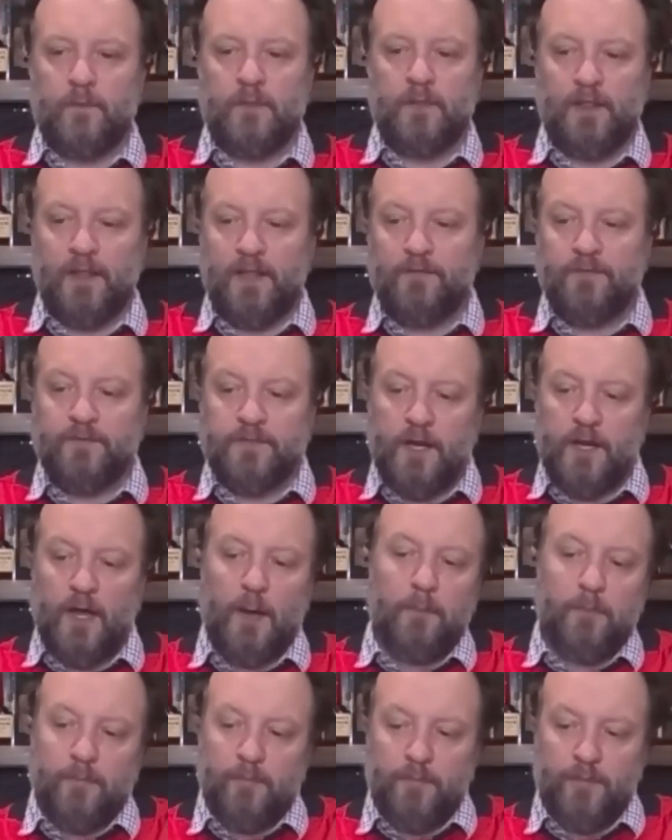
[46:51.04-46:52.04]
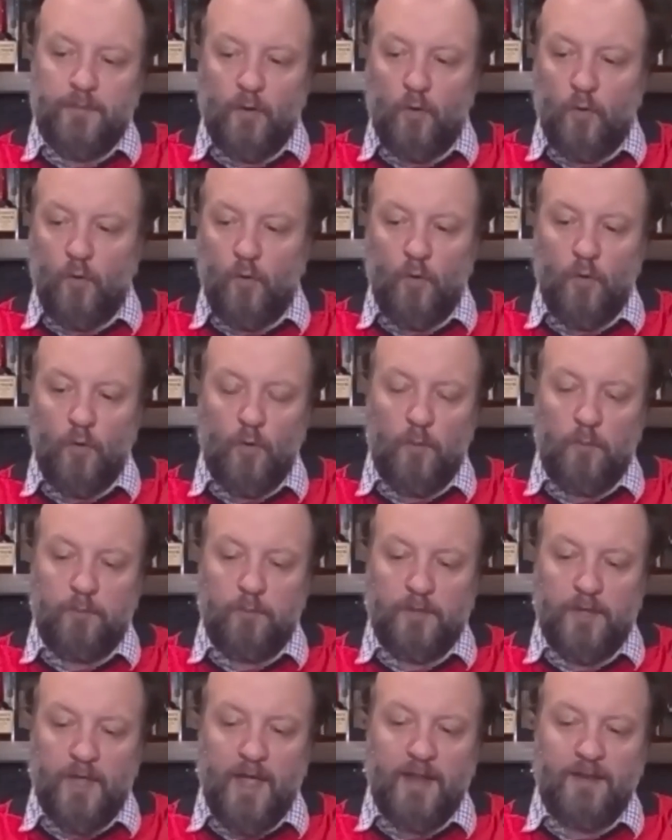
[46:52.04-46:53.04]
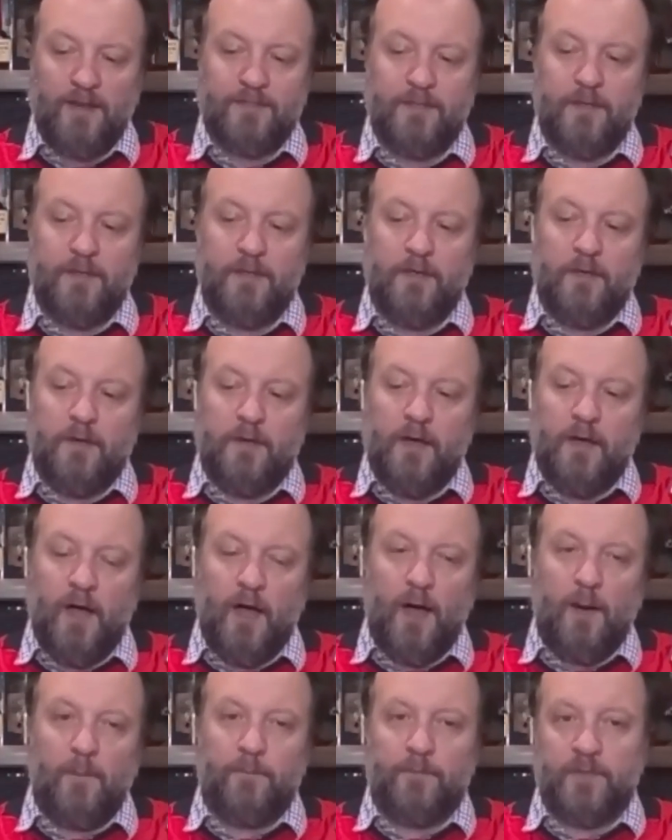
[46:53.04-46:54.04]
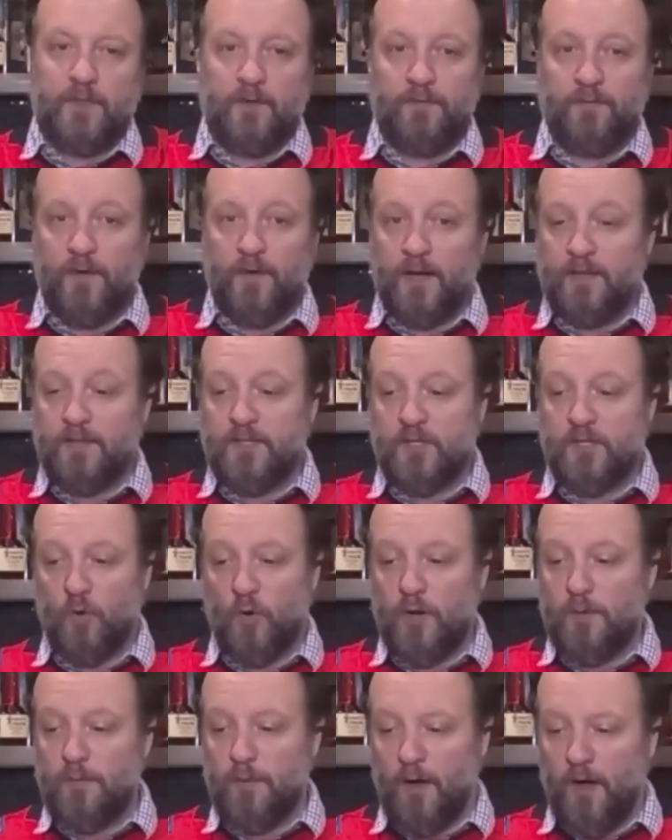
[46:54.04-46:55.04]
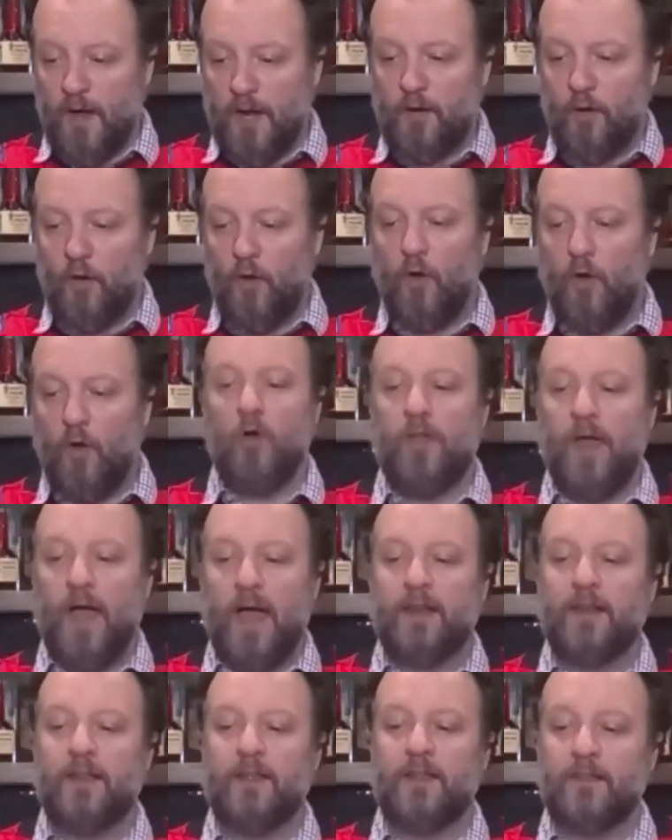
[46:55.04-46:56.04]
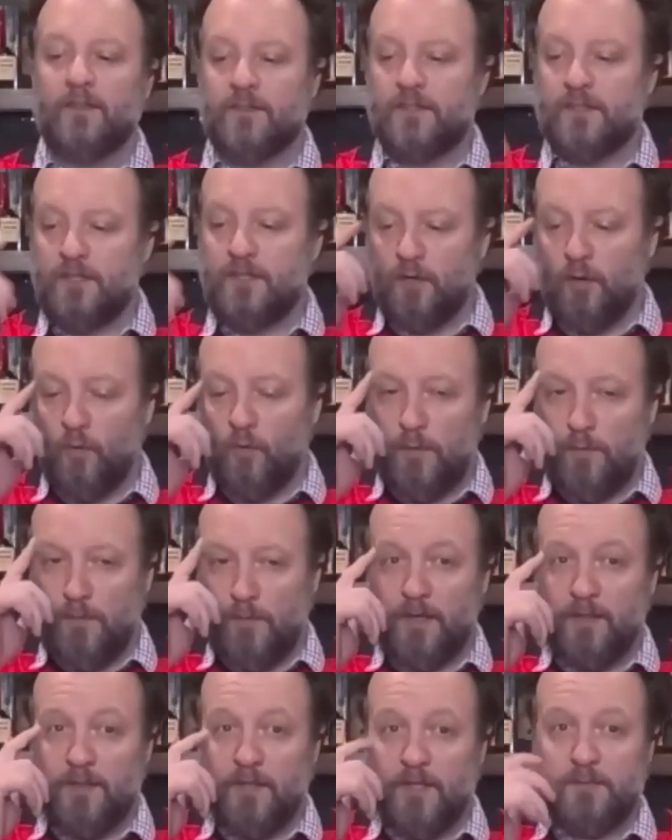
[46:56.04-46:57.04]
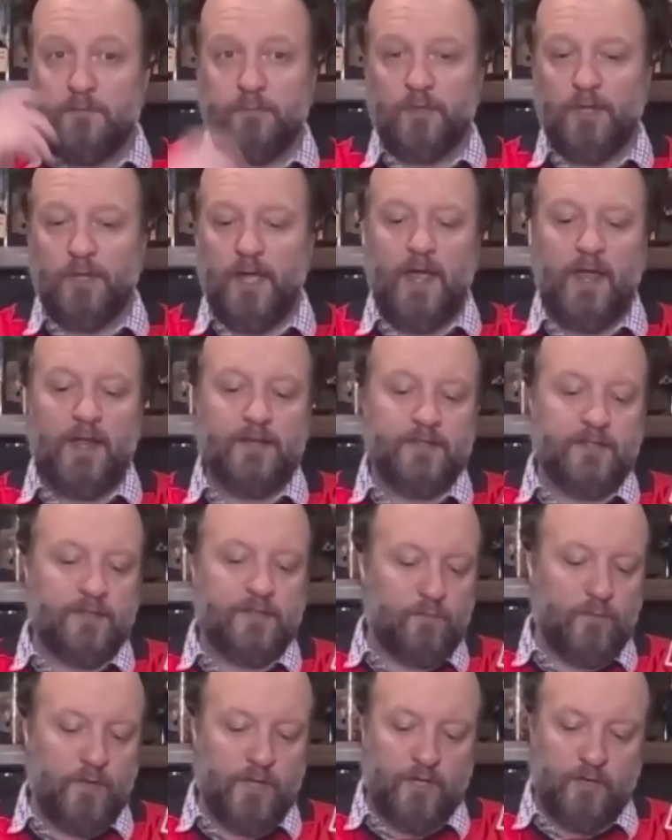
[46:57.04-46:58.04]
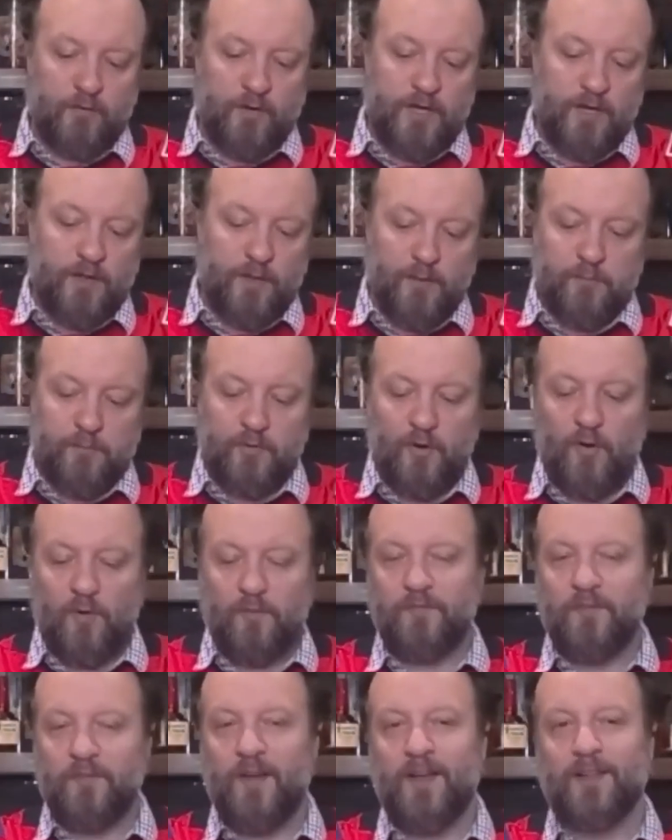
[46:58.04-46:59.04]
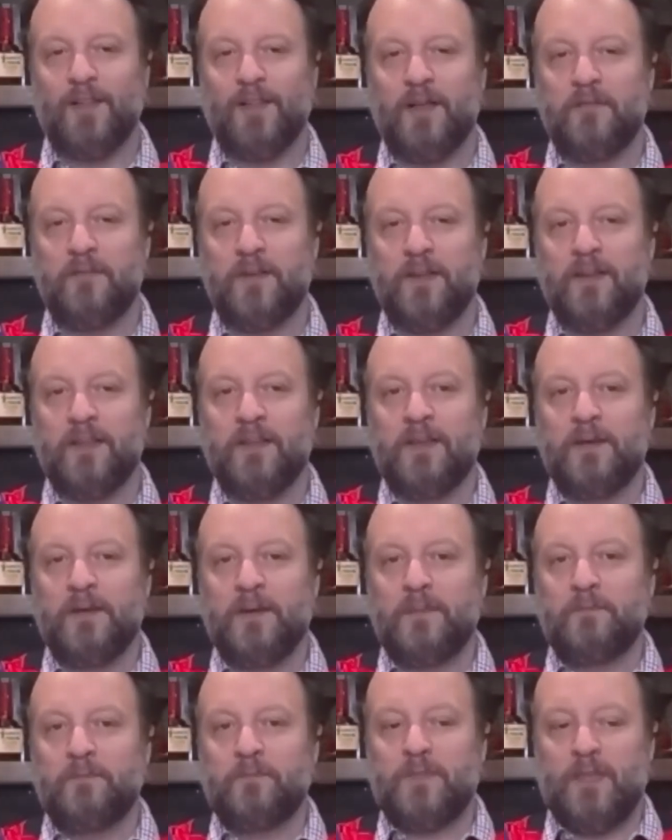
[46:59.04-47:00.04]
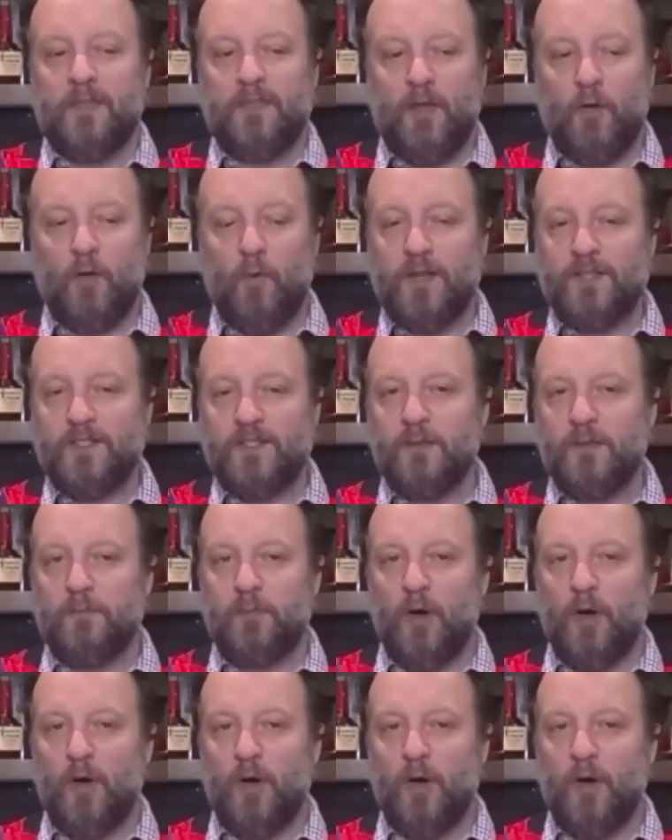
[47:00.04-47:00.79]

lifted up the whole blend. The funny story behind all that is, we made this blend, we agreed on the profile of it. They went to the